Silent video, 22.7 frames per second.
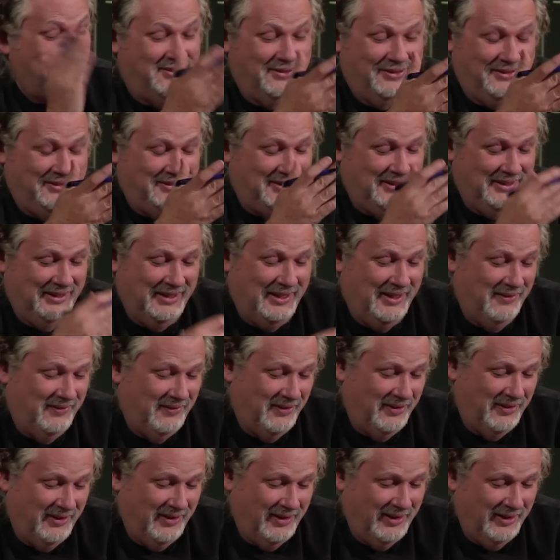coolest thing
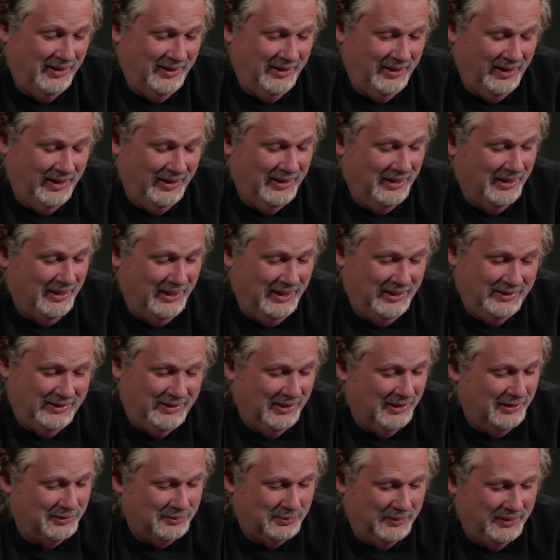ever yeah. that he does.
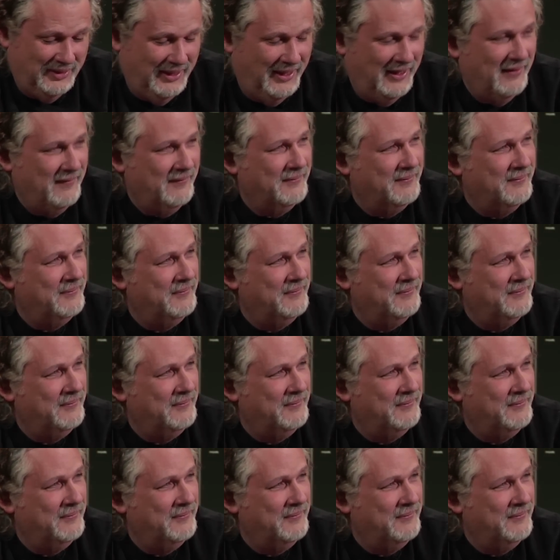And that actually,